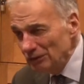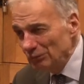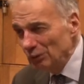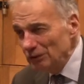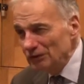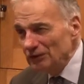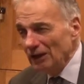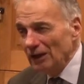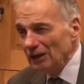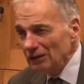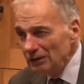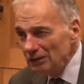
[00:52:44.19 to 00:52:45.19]
of
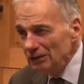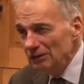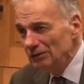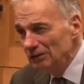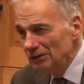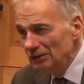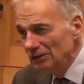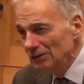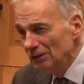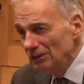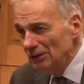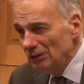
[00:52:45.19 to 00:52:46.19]
Woodstock,
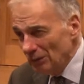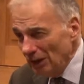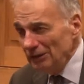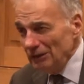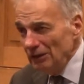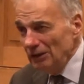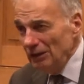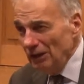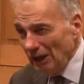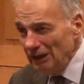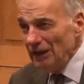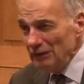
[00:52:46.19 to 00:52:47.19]
right?
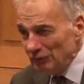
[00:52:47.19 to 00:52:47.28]
And they